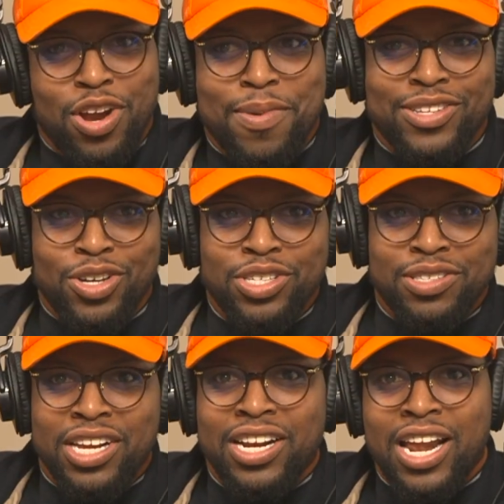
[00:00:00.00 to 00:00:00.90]
about Joseph,
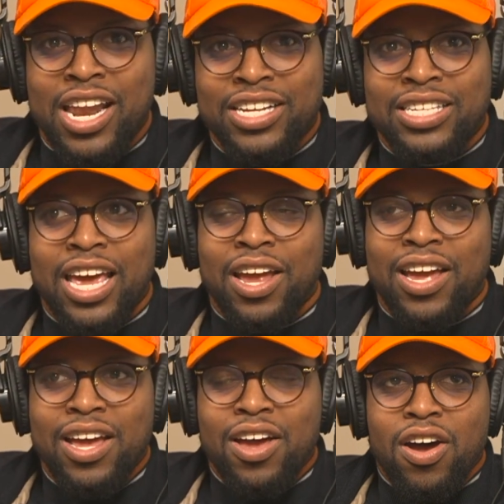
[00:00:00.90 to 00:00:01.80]
da da da, and it's like,
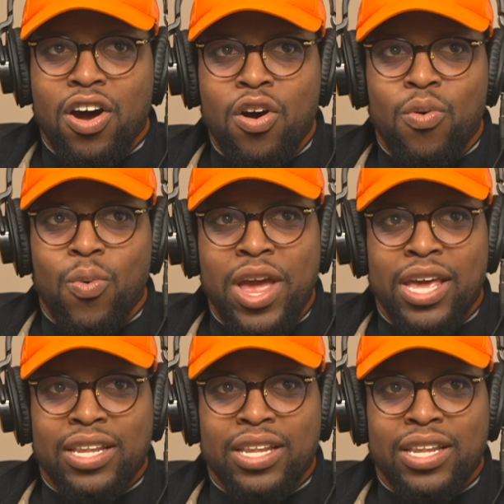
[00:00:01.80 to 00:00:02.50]
oh wait,